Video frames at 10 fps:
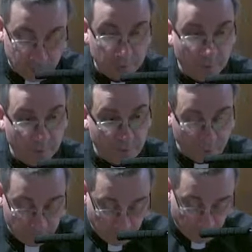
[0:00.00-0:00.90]
a story
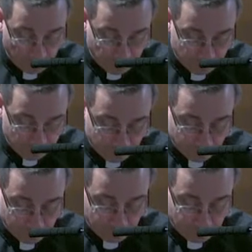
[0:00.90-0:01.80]
of hope.
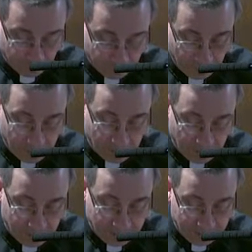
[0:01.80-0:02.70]
If
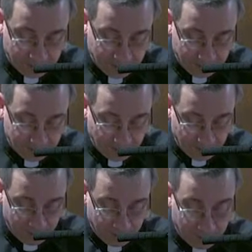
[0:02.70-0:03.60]
God can take
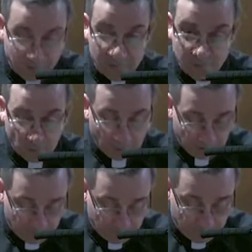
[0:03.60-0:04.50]
something this
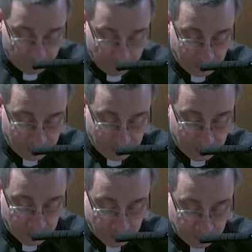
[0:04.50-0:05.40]
awful,
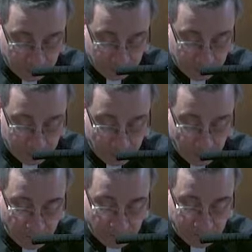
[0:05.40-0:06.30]
this ugly, this
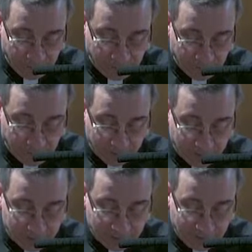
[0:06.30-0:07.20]
humiliating,
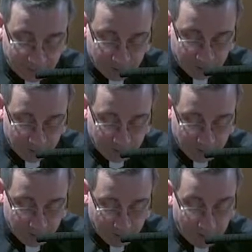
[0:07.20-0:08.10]
this senseless,
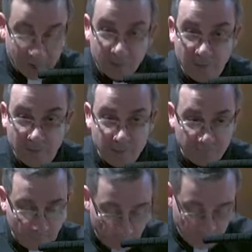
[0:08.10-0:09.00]
and
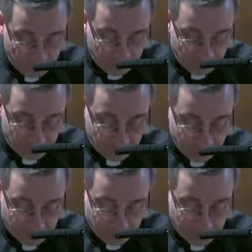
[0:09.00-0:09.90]
transform it into
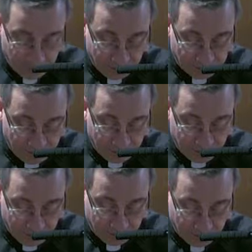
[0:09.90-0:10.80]
something
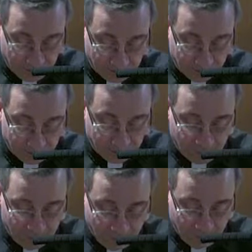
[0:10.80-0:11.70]
life-giving,
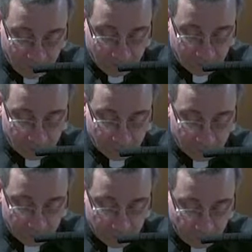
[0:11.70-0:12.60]
meaningful,
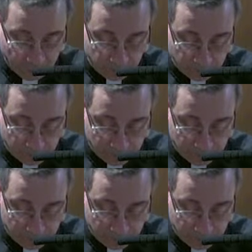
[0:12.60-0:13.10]
beautiful,